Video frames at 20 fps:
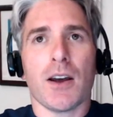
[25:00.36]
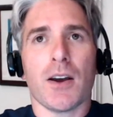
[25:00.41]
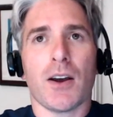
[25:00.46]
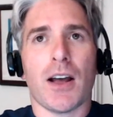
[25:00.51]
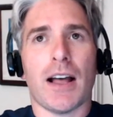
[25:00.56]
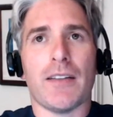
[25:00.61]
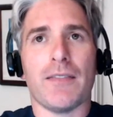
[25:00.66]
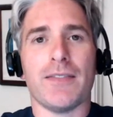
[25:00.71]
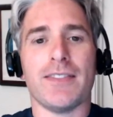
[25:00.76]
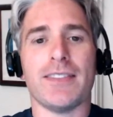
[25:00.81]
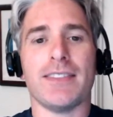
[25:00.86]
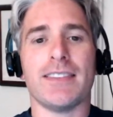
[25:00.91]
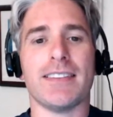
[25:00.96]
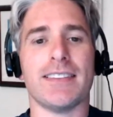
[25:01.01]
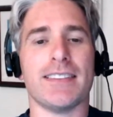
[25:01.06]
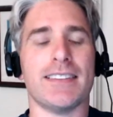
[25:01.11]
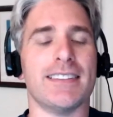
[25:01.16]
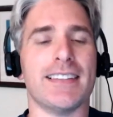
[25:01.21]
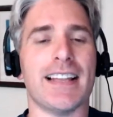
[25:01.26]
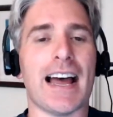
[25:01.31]
uh,
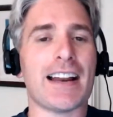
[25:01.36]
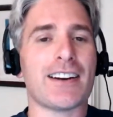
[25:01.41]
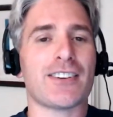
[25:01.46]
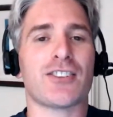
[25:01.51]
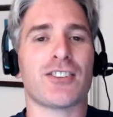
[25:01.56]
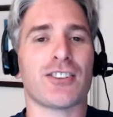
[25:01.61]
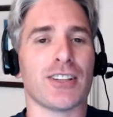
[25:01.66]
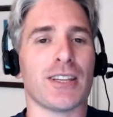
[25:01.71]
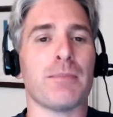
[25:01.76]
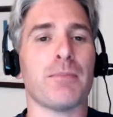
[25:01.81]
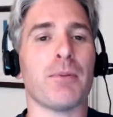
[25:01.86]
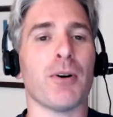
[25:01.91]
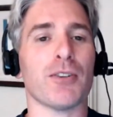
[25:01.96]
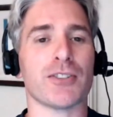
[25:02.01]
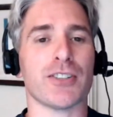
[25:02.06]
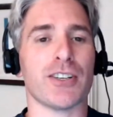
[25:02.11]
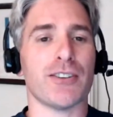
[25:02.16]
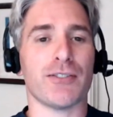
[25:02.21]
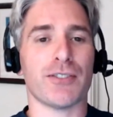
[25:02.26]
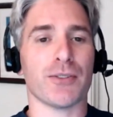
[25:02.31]
naturally
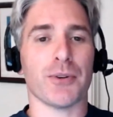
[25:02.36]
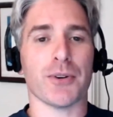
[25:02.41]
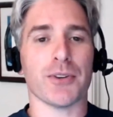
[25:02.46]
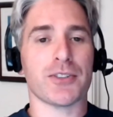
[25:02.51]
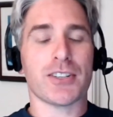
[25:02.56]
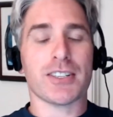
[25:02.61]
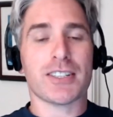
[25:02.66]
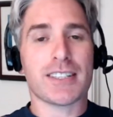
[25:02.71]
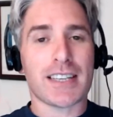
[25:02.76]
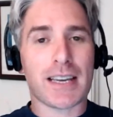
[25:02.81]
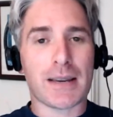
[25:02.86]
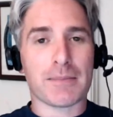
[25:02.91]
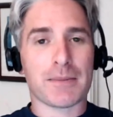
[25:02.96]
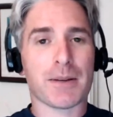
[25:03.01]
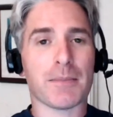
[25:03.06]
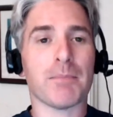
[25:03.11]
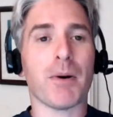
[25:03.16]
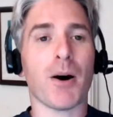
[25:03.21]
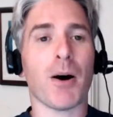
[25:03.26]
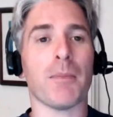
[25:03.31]
positive thoughts just
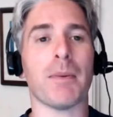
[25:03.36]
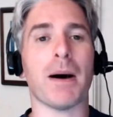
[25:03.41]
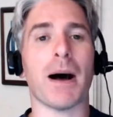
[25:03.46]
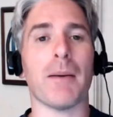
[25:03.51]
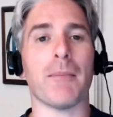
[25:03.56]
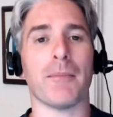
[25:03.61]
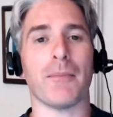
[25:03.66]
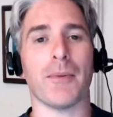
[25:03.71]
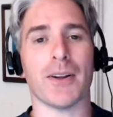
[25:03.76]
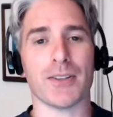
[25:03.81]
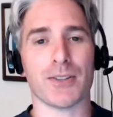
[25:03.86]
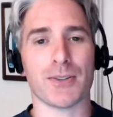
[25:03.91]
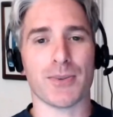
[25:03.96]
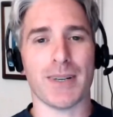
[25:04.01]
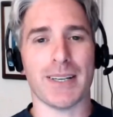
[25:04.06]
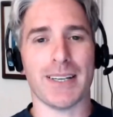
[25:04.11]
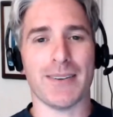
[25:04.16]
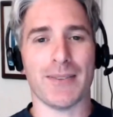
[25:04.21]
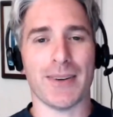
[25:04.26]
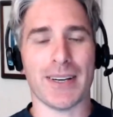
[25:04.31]
seem to pop up
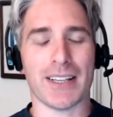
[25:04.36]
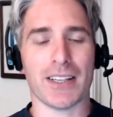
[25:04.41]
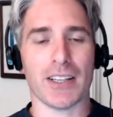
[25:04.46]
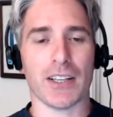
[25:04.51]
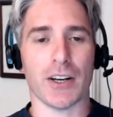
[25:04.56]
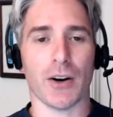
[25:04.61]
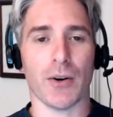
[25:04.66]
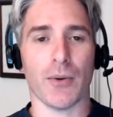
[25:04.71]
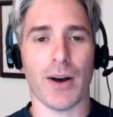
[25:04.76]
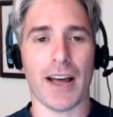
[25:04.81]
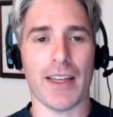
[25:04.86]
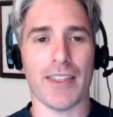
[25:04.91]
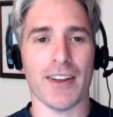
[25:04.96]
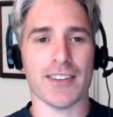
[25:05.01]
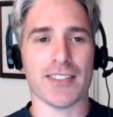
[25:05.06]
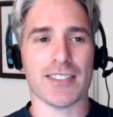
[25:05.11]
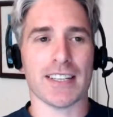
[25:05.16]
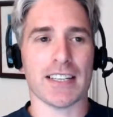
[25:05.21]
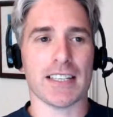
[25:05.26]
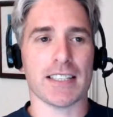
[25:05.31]
once we, we clear away
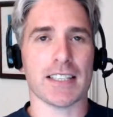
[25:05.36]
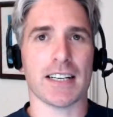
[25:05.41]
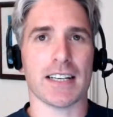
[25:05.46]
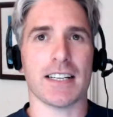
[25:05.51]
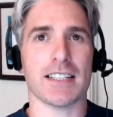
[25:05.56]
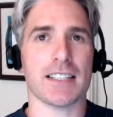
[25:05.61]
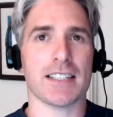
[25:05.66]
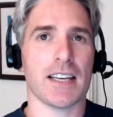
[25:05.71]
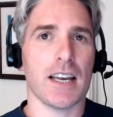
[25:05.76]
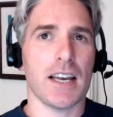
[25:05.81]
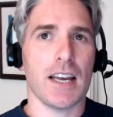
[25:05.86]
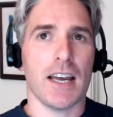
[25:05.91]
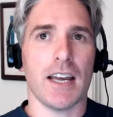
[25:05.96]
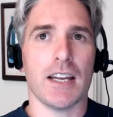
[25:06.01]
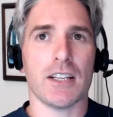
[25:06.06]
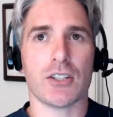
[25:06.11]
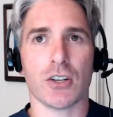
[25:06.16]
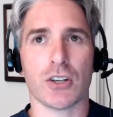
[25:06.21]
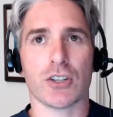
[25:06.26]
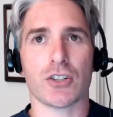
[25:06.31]
those things. And it's
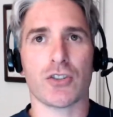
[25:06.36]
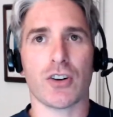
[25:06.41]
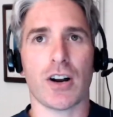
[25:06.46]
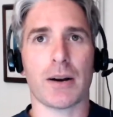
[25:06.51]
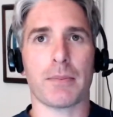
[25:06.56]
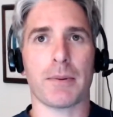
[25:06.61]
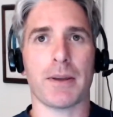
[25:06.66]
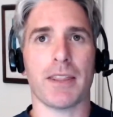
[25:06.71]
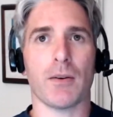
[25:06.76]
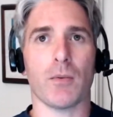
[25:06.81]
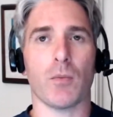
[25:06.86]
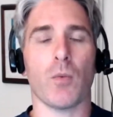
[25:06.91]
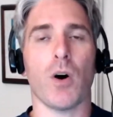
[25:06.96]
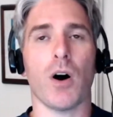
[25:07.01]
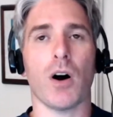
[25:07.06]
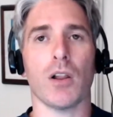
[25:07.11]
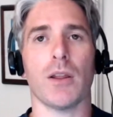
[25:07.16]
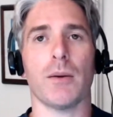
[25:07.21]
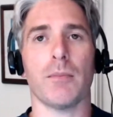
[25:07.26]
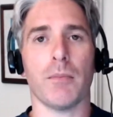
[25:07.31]
it sort of struck me that
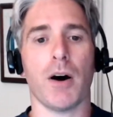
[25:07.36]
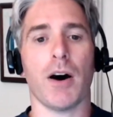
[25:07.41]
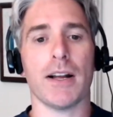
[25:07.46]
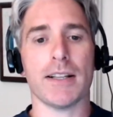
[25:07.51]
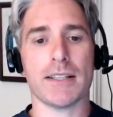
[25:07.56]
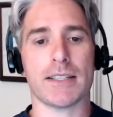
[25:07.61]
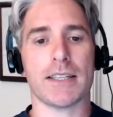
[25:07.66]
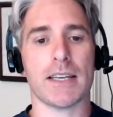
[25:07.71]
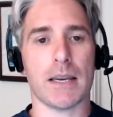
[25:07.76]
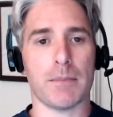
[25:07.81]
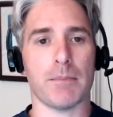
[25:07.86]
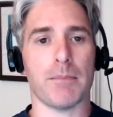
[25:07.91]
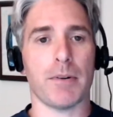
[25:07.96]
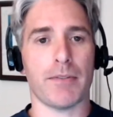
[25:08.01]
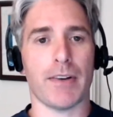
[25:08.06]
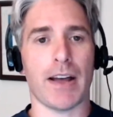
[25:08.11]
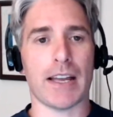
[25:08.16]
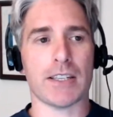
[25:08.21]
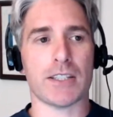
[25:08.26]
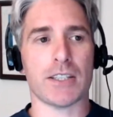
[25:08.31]
while it might seem
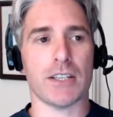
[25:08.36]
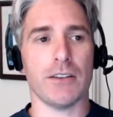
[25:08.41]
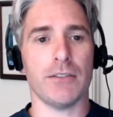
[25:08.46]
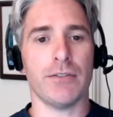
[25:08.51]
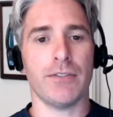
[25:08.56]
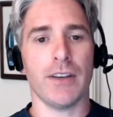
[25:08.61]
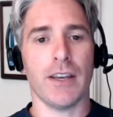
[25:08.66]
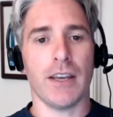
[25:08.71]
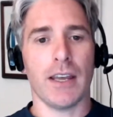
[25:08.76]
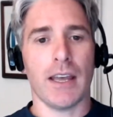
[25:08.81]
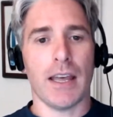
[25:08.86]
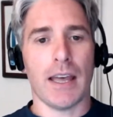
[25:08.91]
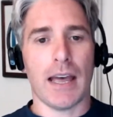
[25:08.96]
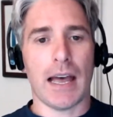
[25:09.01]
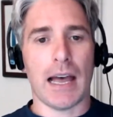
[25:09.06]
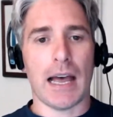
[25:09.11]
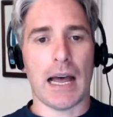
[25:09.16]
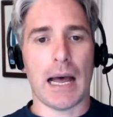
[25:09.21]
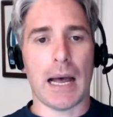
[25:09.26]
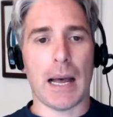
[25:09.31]
pervasive,
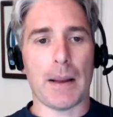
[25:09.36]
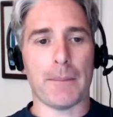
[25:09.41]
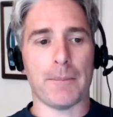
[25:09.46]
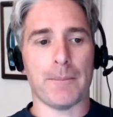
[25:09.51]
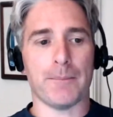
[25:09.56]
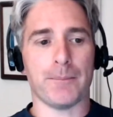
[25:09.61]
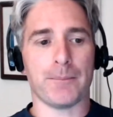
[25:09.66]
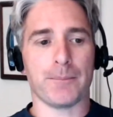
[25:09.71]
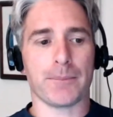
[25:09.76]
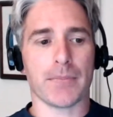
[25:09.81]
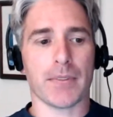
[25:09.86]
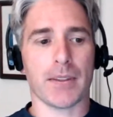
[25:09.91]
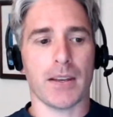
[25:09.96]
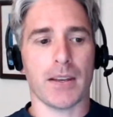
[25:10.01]
um,